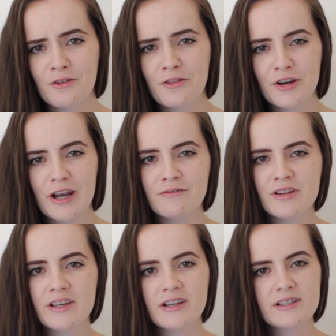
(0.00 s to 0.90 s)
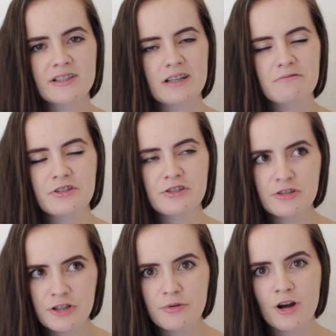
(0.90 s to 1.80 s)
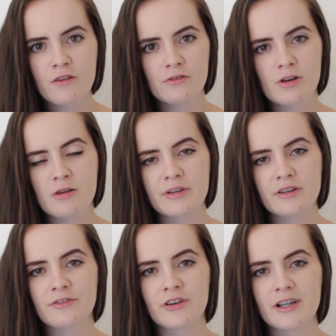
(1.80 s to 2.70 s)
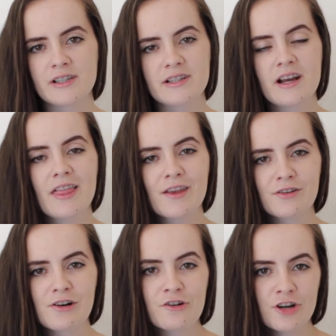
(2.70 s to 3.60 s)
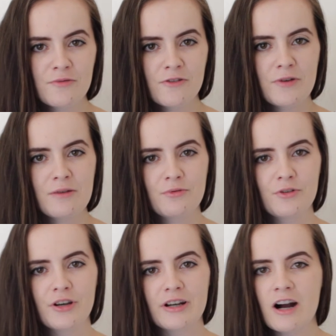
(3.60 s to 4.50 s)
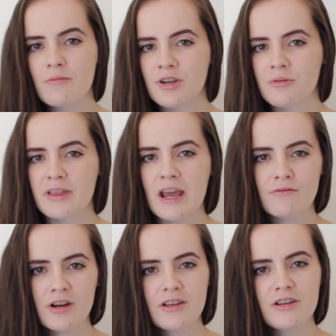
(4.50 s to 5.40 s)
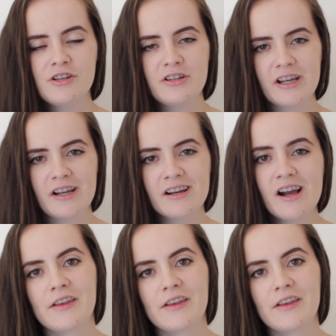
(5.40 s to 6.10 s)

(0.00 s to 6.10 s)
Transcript: Although everything can seem super overwhelming at first, there are a group of people who can help you with everything you need.